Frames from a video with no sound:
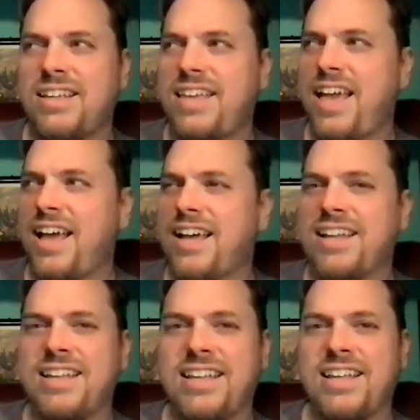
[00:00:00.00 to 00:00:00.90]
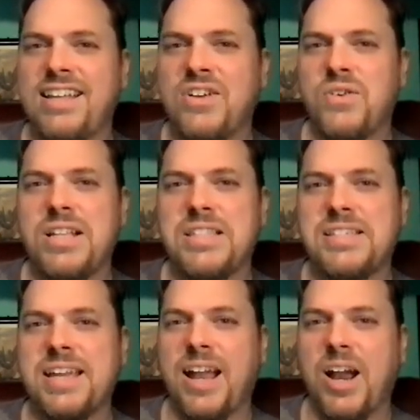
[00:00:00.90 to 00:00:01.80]
Yeah, what a
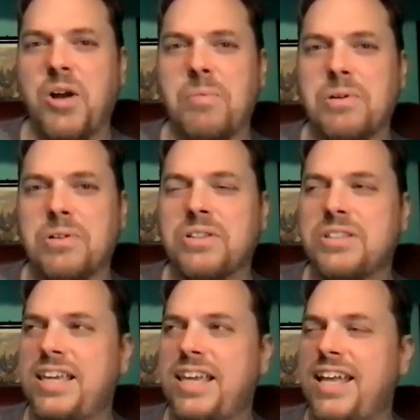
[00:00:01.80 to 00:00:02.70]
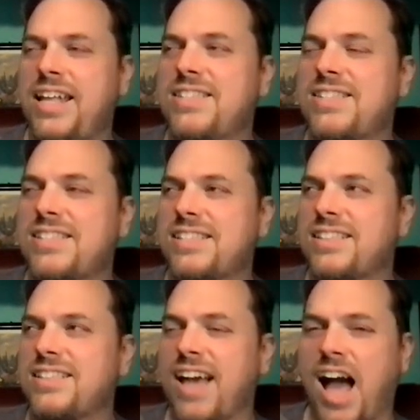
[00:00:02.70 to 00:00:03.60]
terrible kids
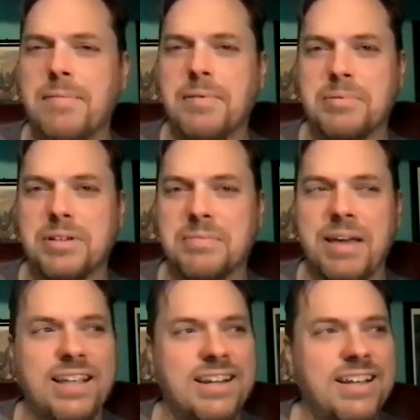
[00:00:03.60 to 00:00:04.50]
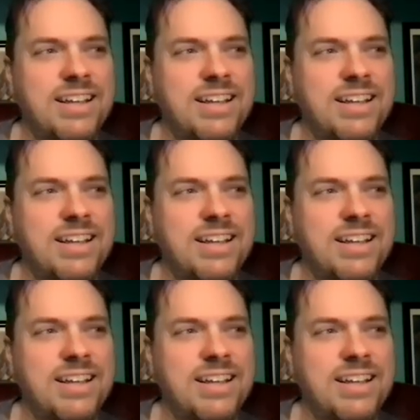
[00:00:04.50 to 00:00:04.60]
comic book, man.